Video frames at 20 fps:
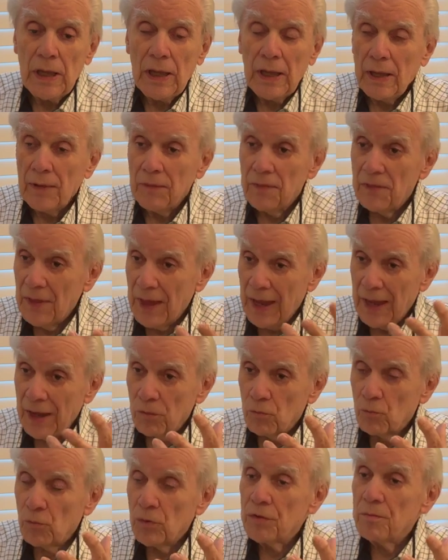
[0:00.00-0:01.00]
And that,
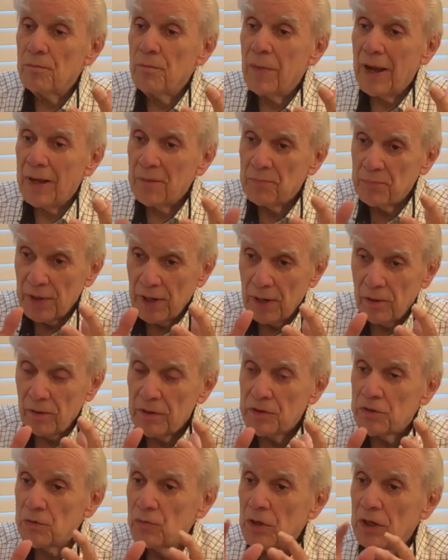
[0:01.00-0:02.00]
with my
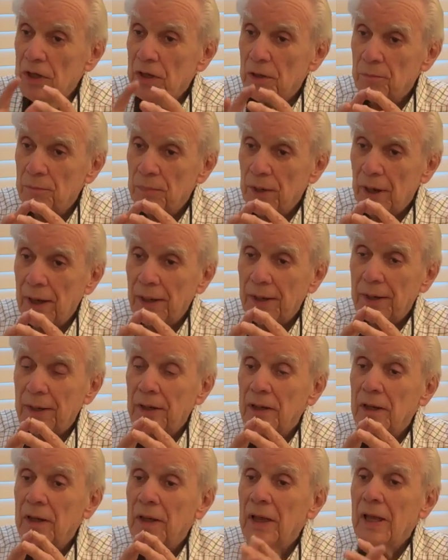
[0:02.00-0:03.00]
parents, we combined
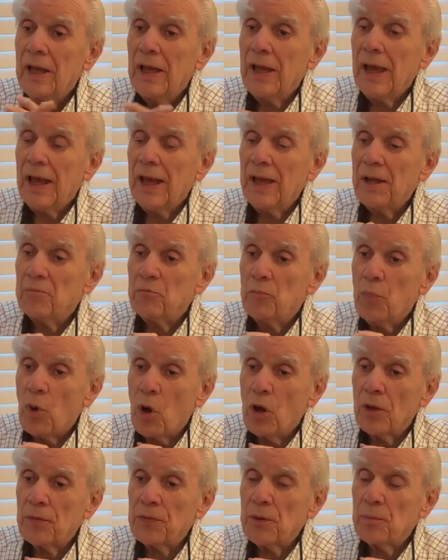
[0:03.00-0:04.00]
it and
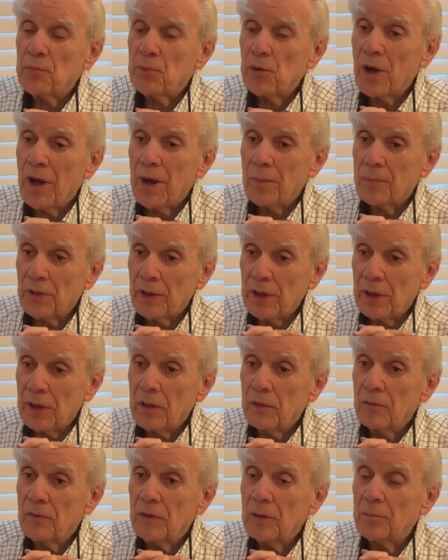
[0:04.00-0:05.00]
bought the property
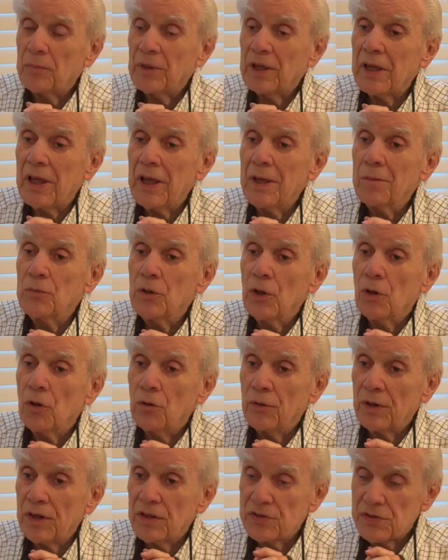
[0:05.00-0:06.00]
that became
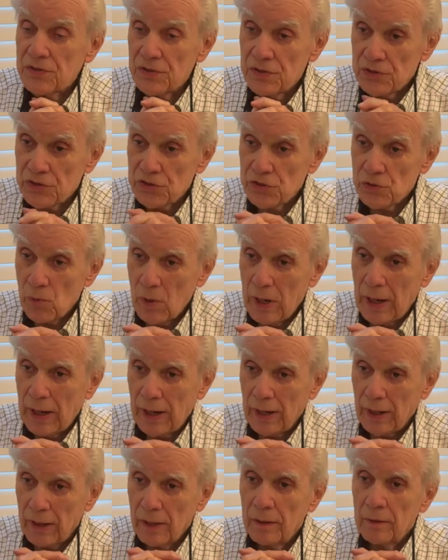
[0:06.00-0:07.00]
known as the
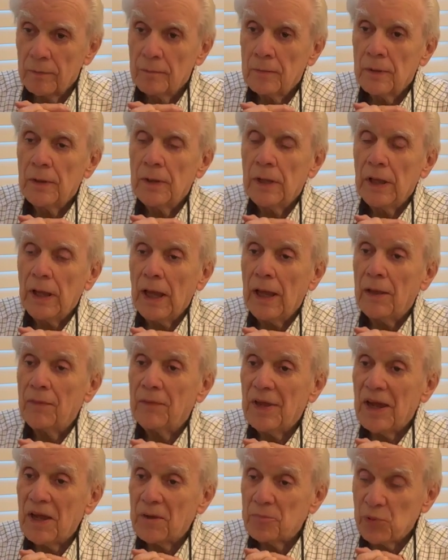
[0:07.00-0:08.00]
swag. And
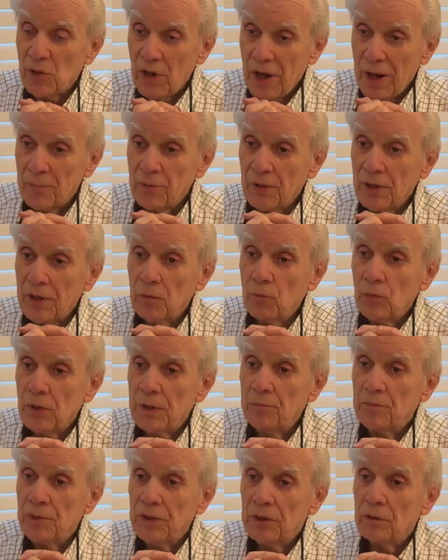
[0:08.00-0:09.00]
that property we
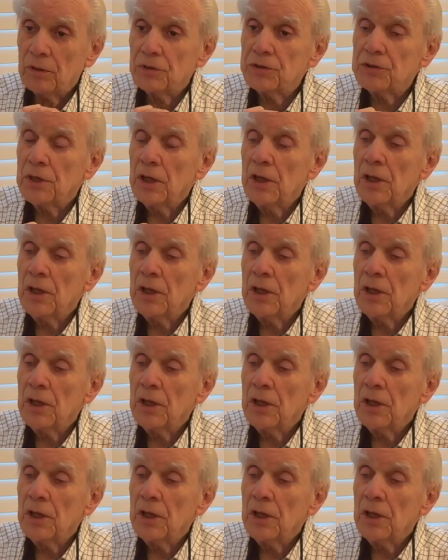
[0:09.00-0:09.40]
built